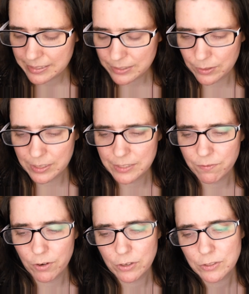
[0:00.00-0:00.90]
So
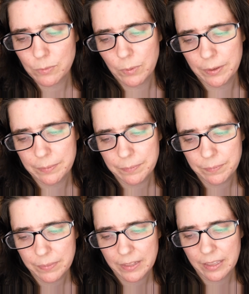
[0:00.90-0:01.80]
this first
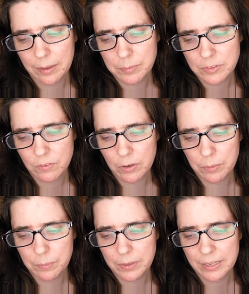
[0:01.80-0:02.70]
one comes
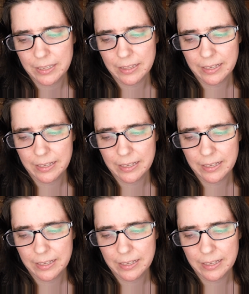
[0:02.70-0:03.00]
from